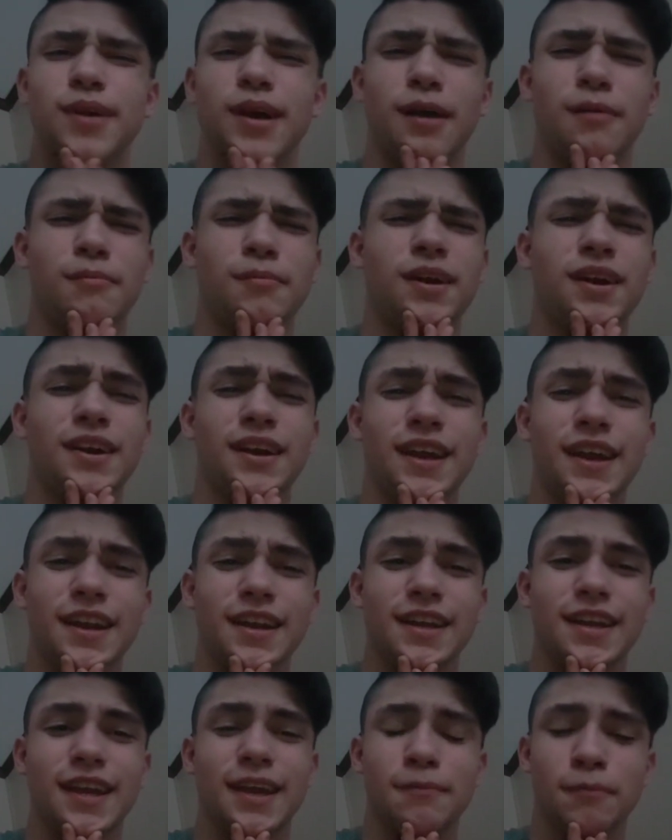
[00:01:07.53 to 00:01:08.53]
I might add
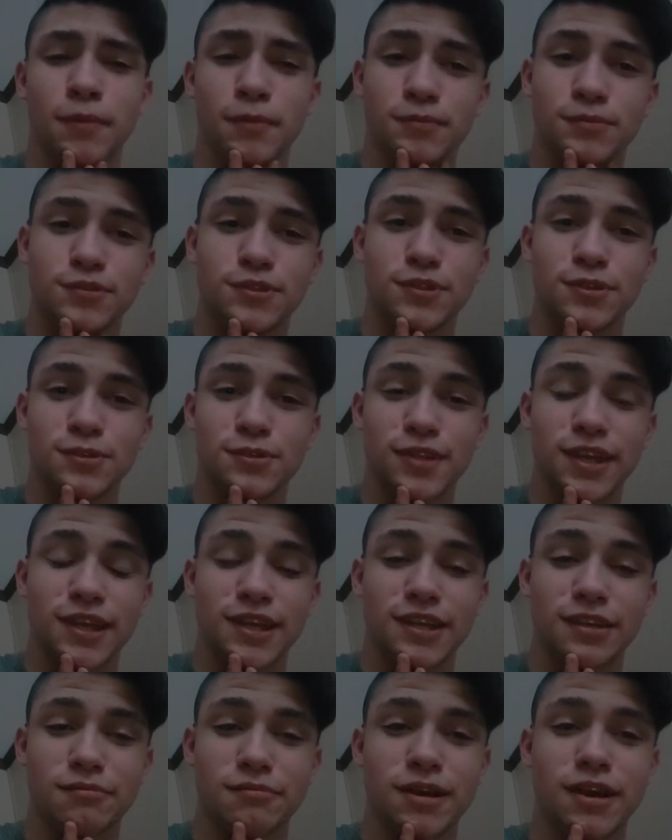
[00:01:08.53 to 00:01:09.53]
a game. I'm still
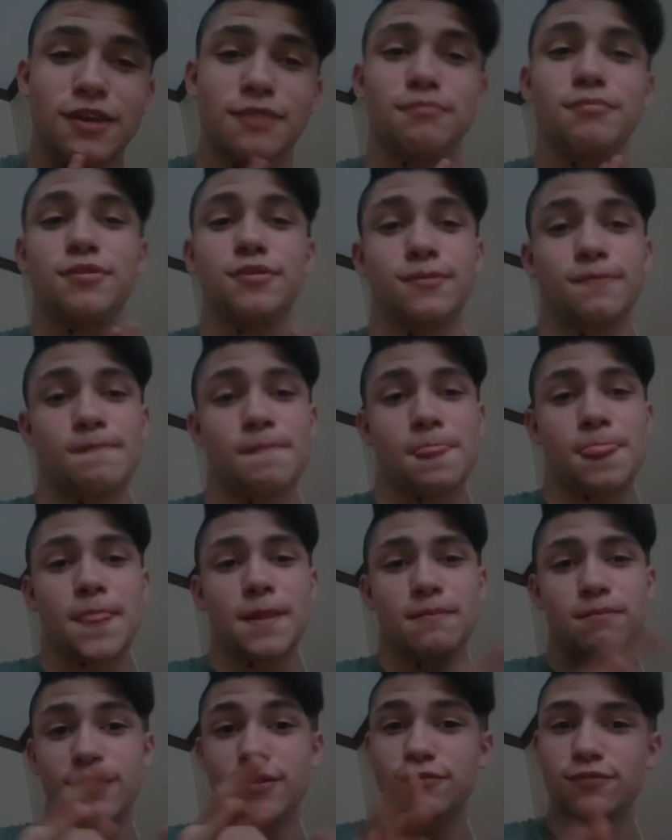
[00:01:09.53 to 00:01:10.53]
thinking about it, but
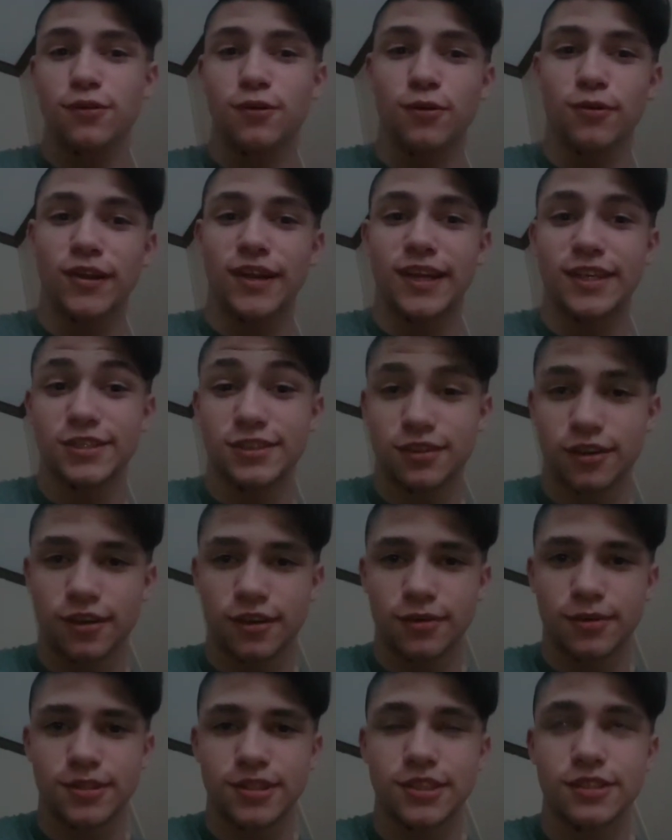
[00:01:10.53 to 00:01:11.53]
before we get
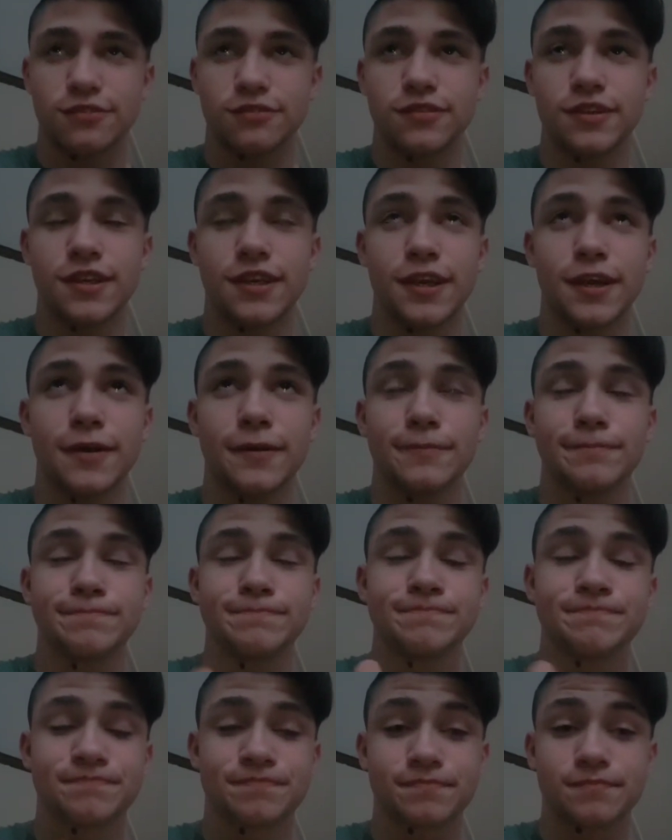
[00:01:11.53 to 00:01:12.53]
started with this video,
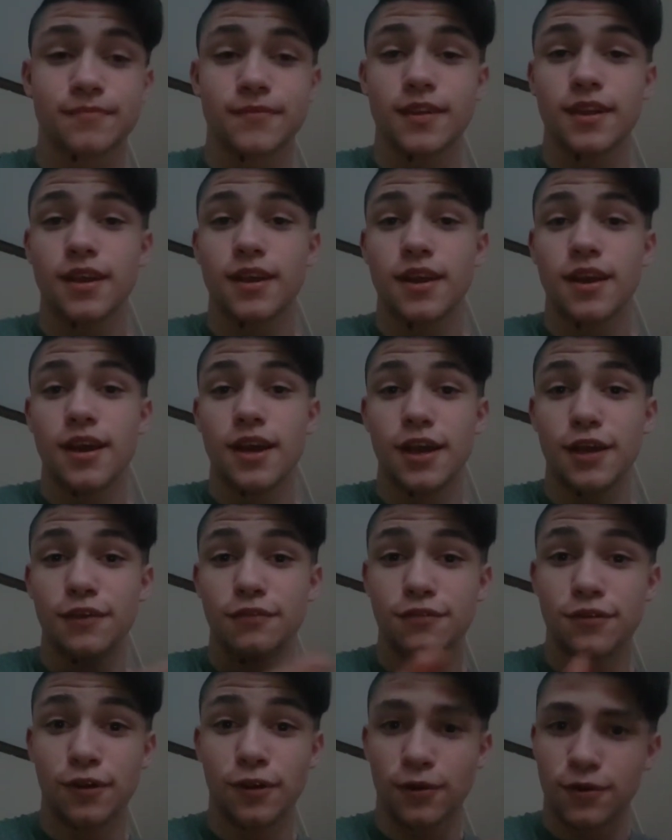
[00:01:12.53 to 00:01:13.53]

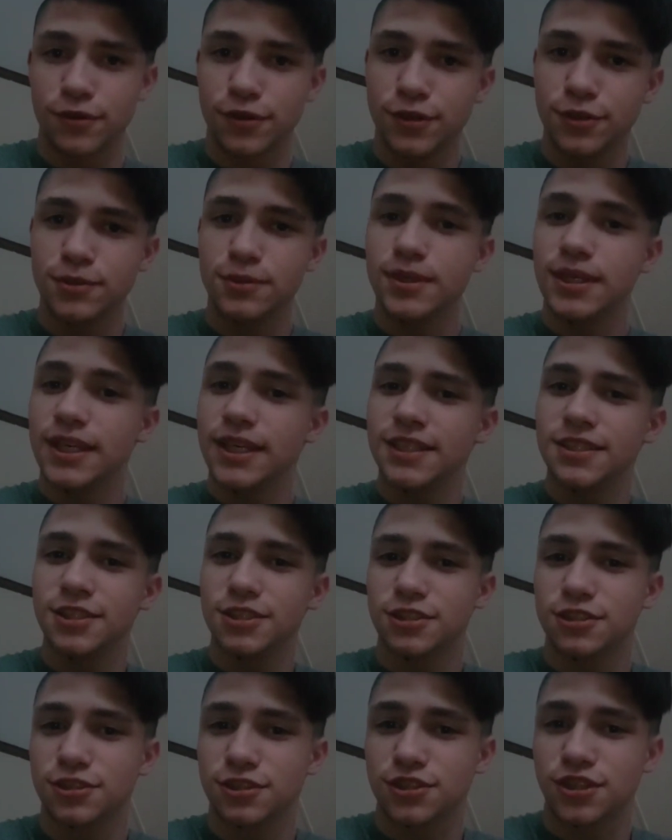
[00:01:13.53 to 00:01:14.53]
if you're new, hit
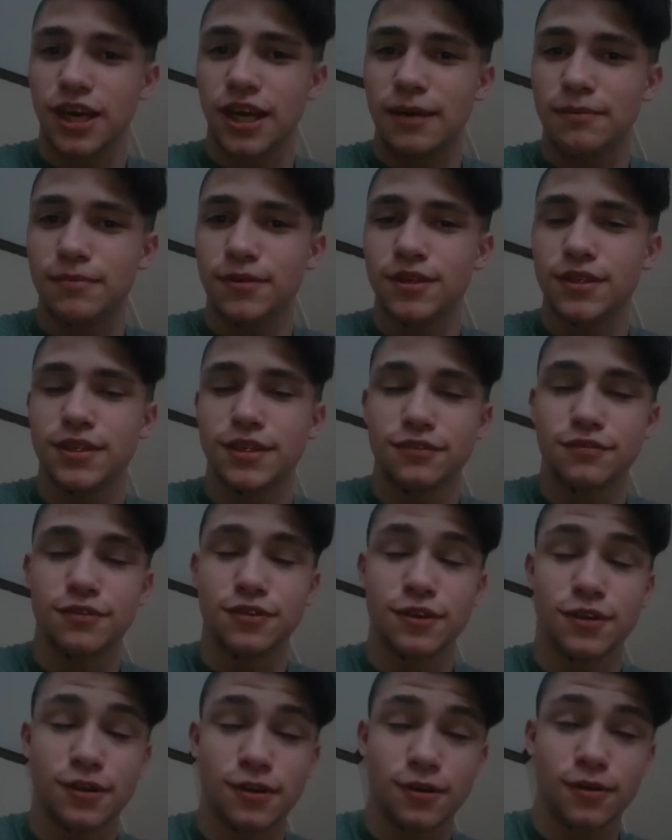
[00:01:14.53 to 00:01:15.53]
the subscribe button. If
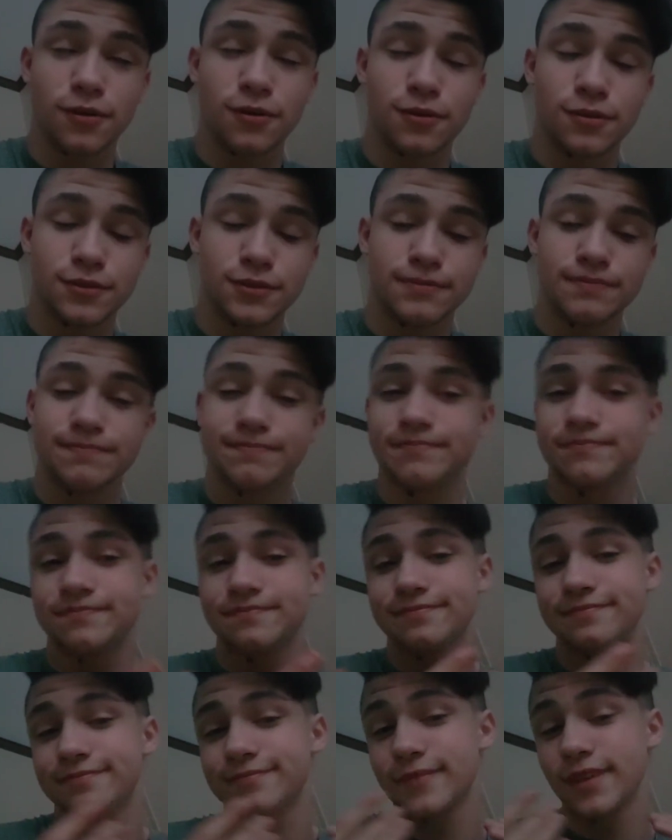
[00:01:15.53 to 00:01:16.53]
you're old,
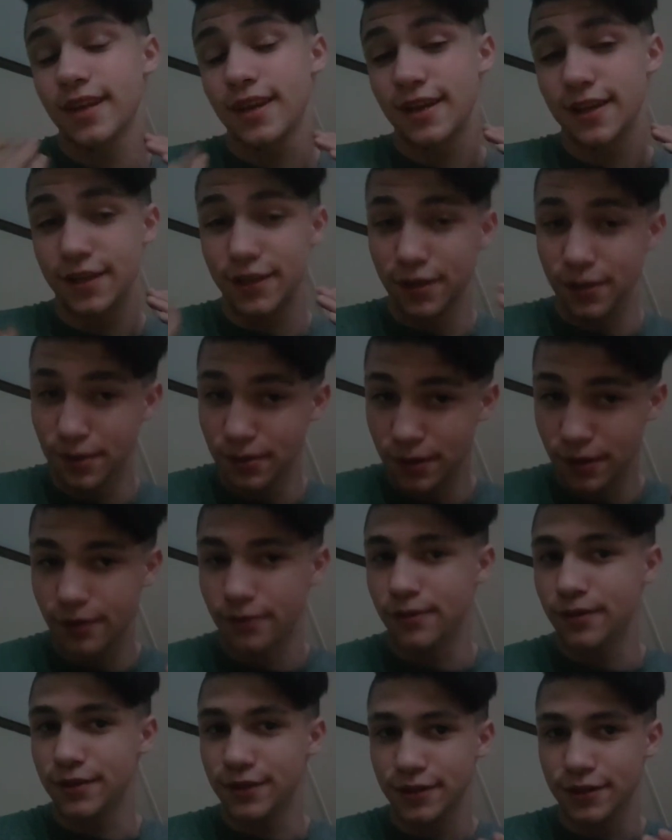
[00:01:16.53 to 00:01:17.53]
you
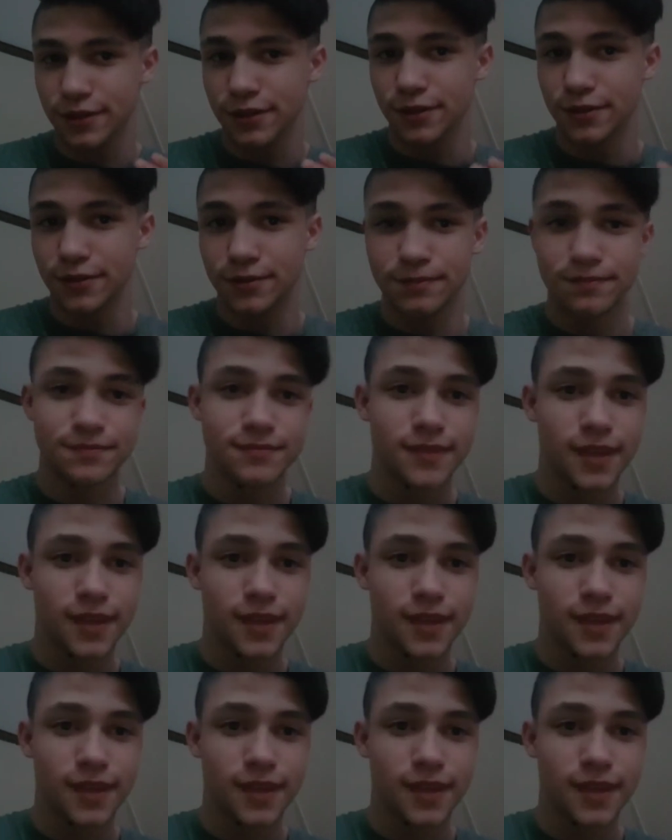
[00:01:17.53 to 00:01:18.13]
know what to do.